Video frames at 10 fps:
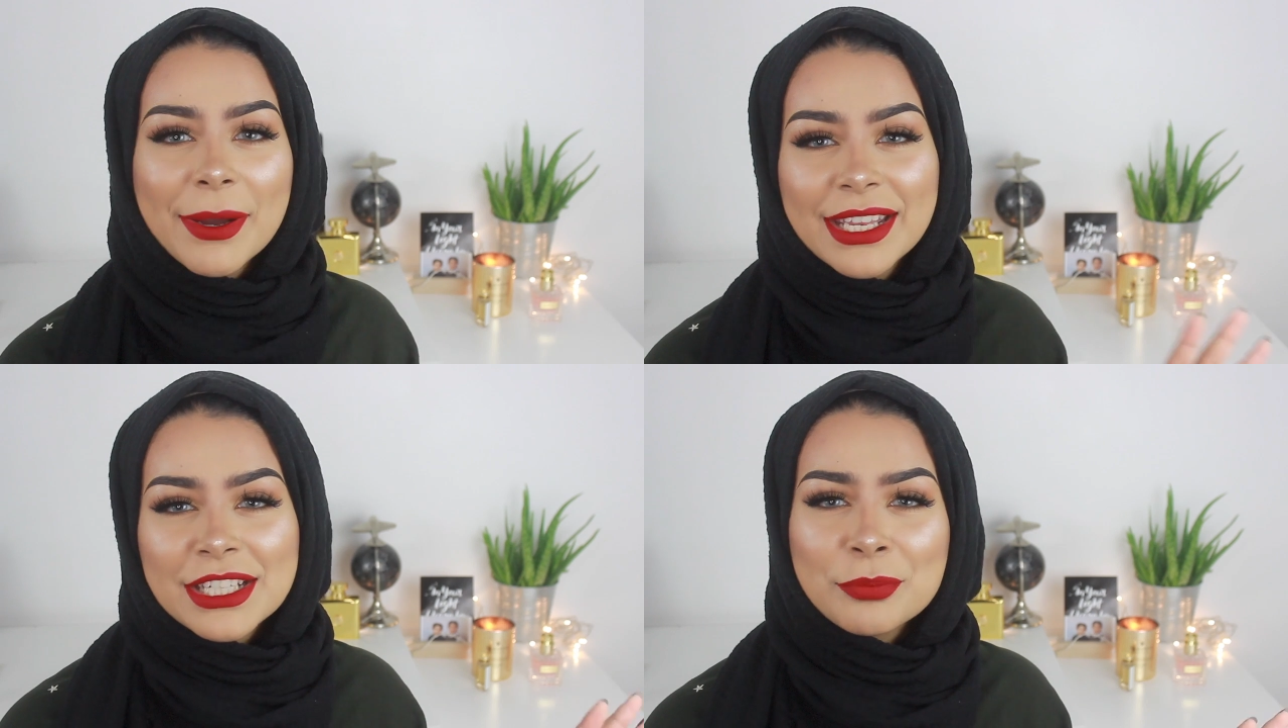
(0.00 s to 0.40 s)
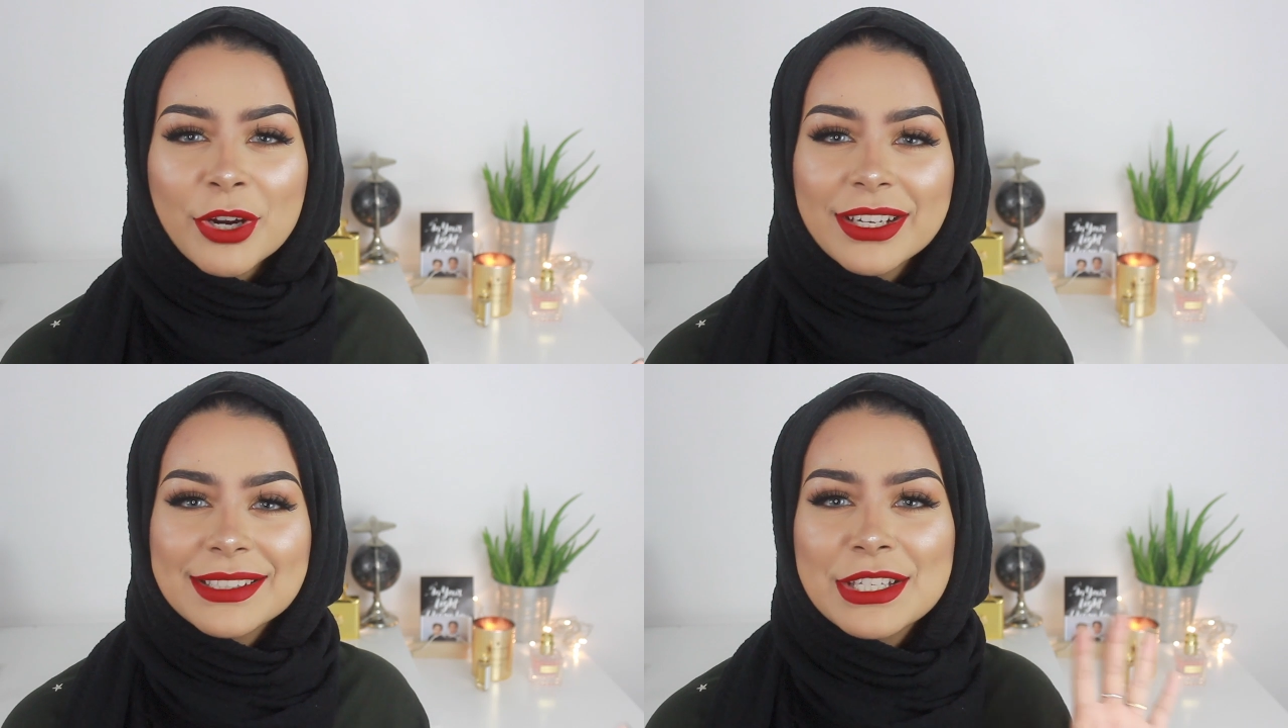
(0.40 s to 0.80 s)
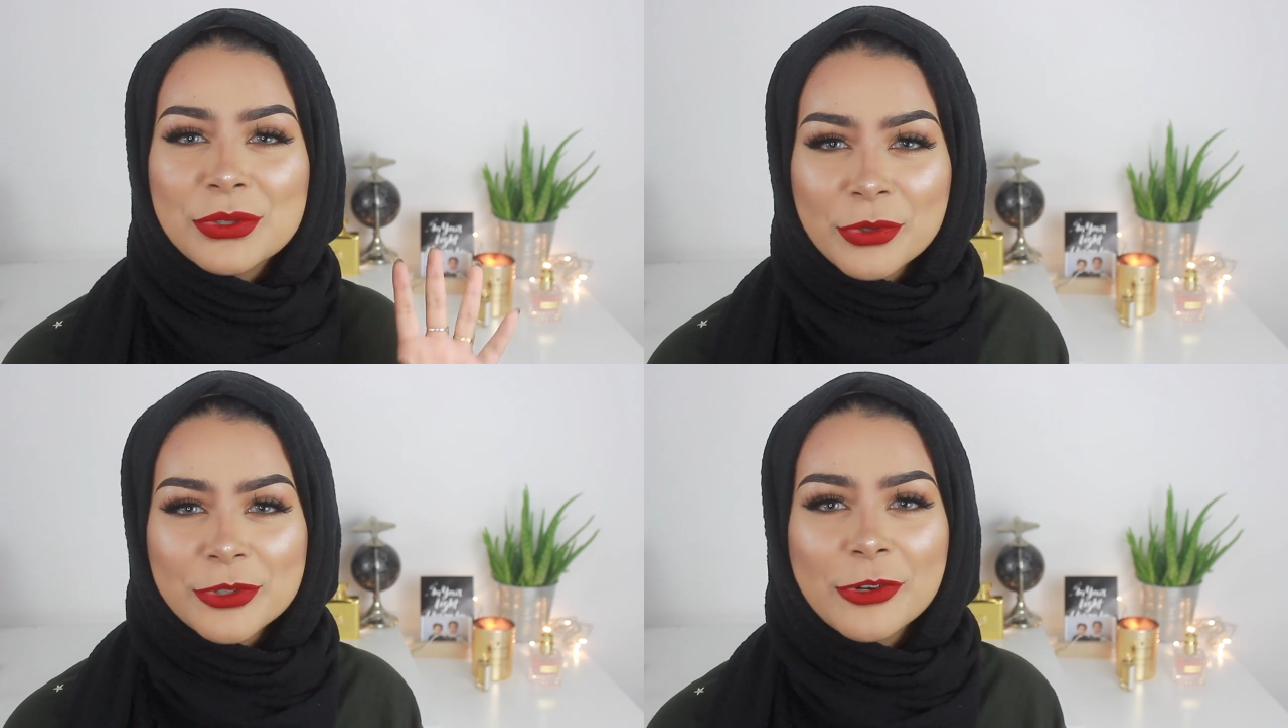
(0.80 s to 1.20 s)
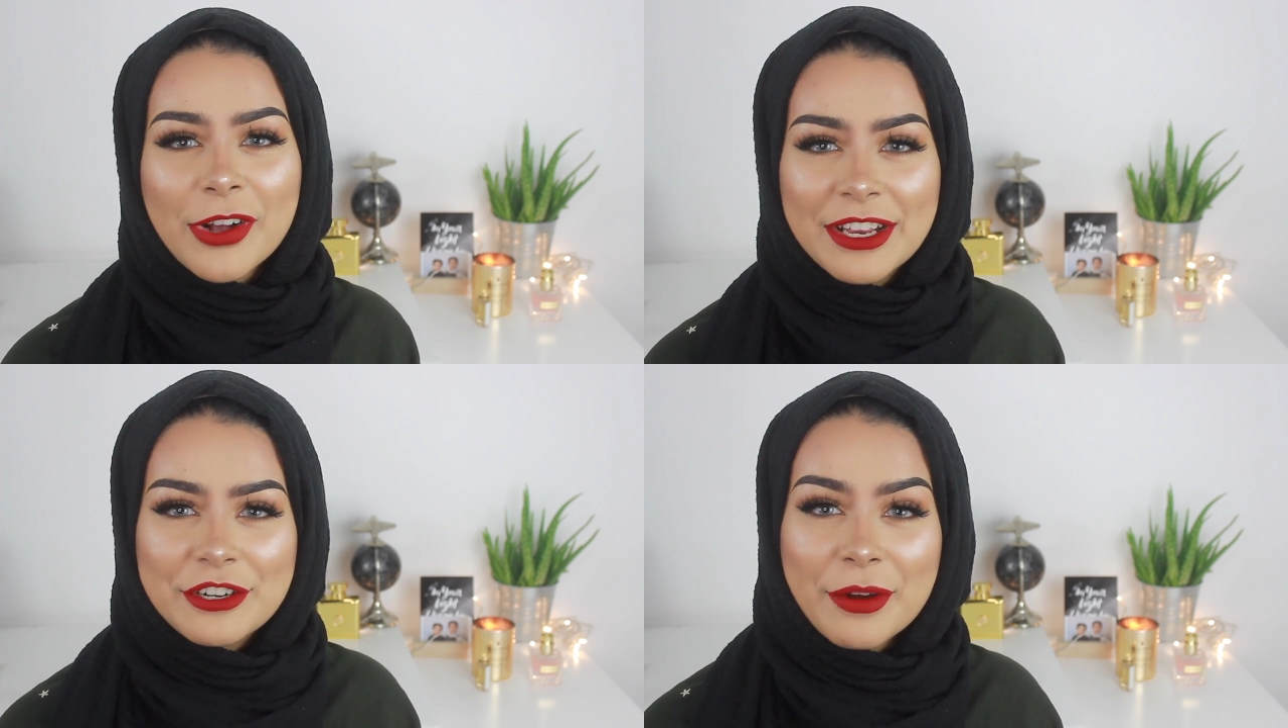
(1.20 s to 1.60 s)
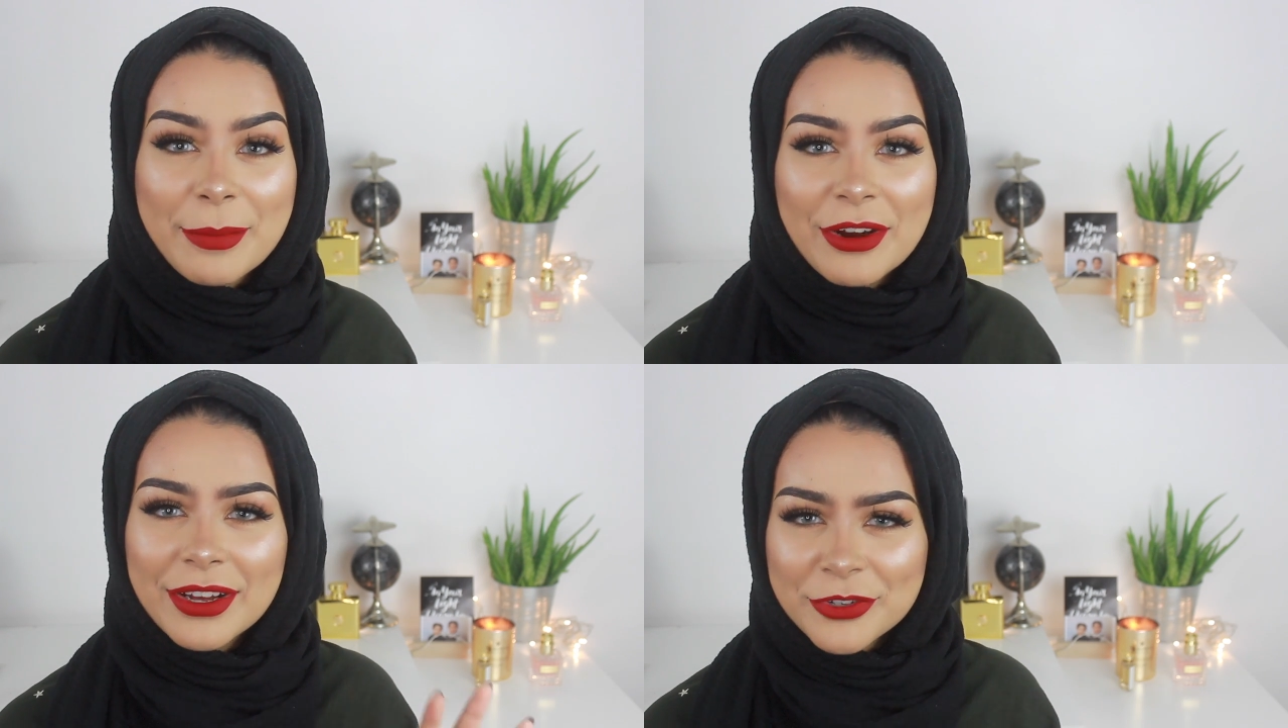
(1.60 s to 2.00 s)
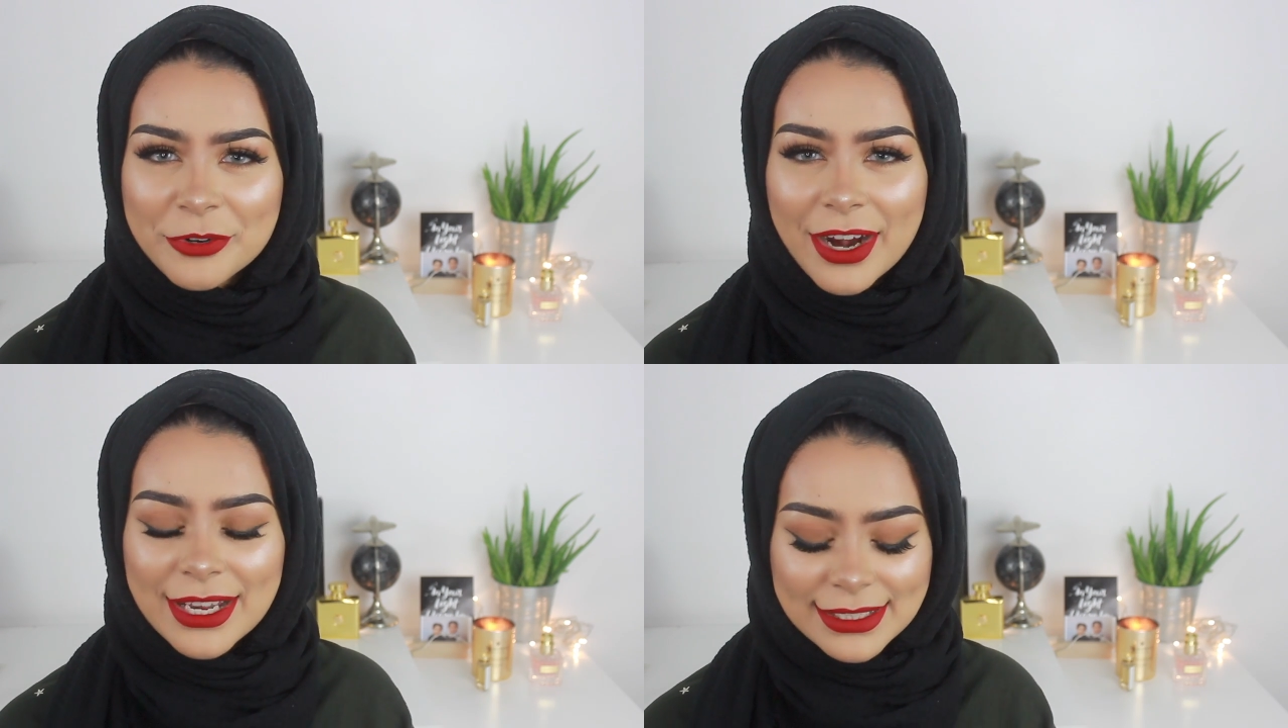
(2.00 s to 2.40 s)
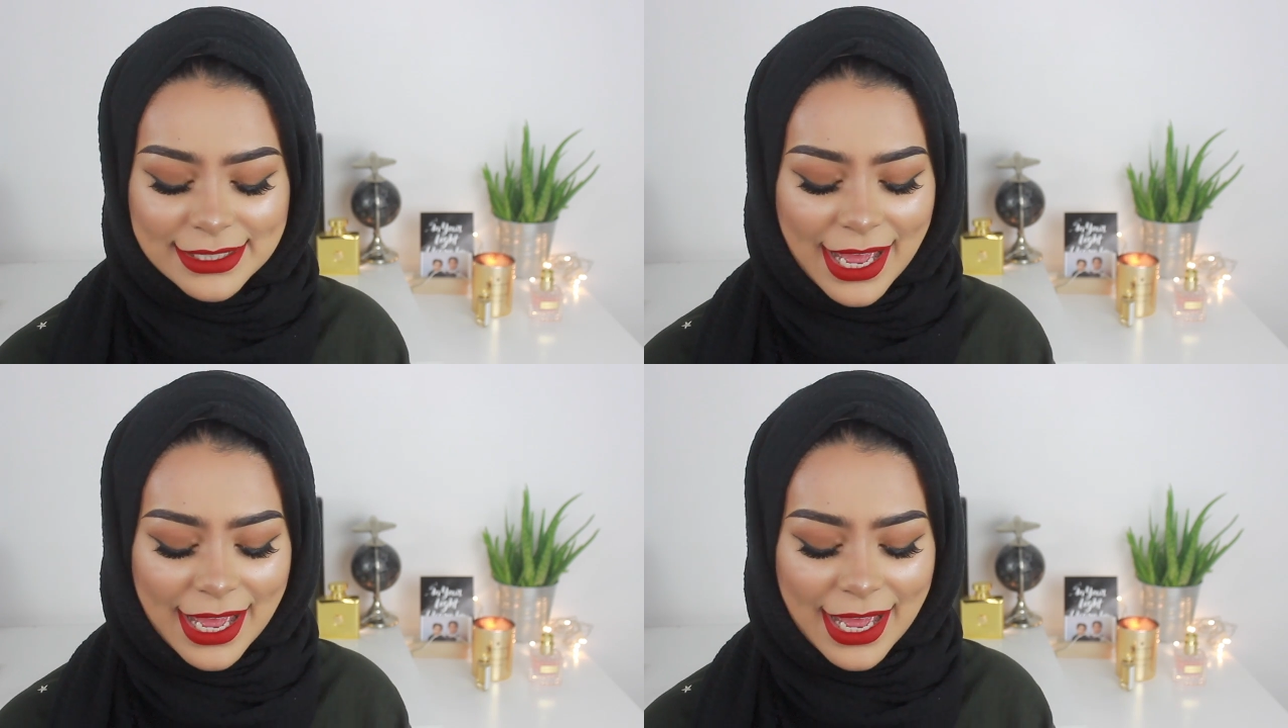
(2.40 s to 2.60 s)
My next product is also kind of about under eyes,